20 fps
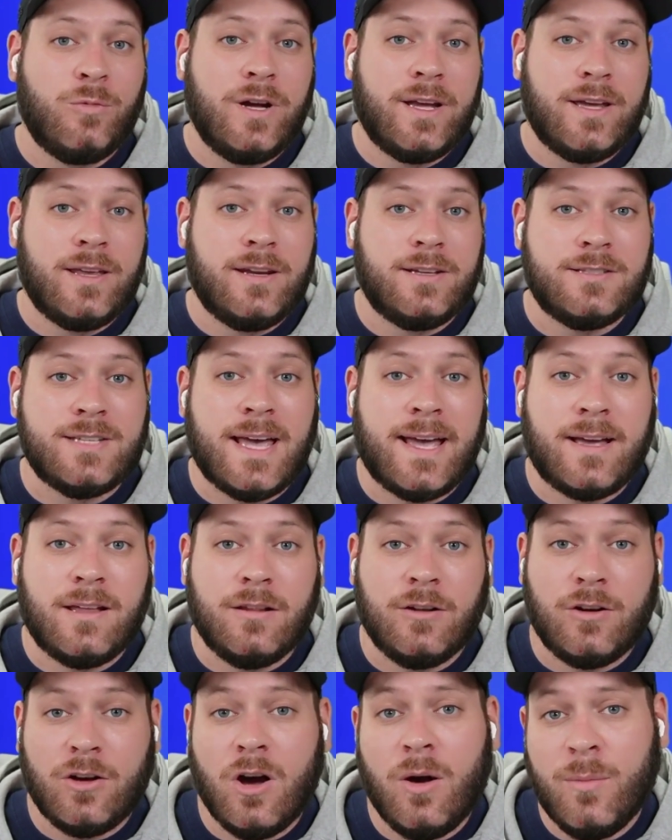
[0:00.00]
we're going to
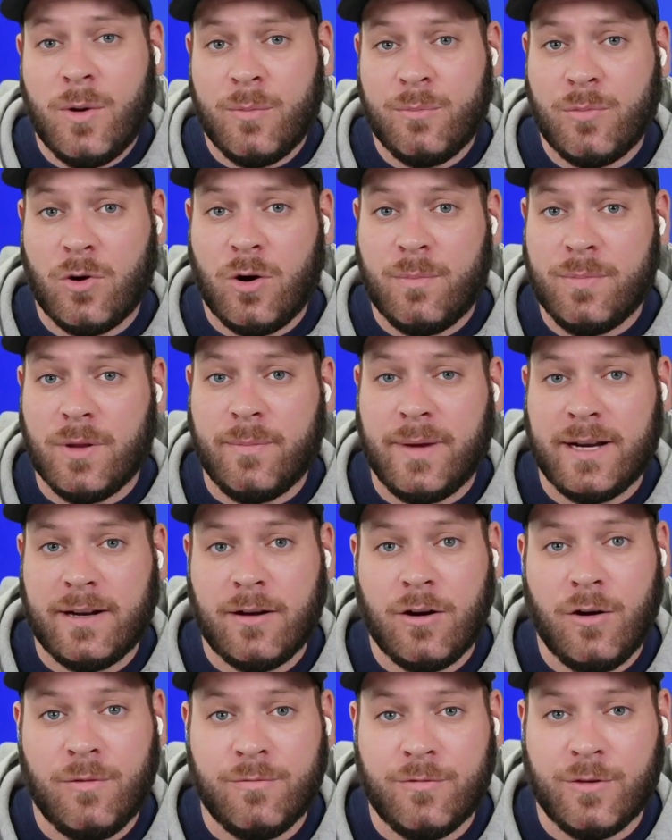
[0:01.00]
tackle a common problem in
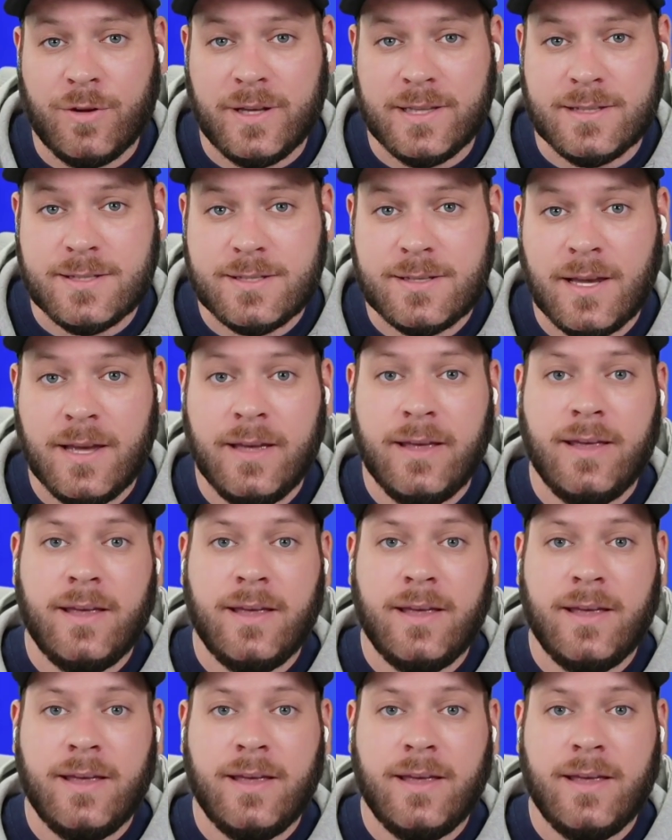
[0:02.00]
Confluence: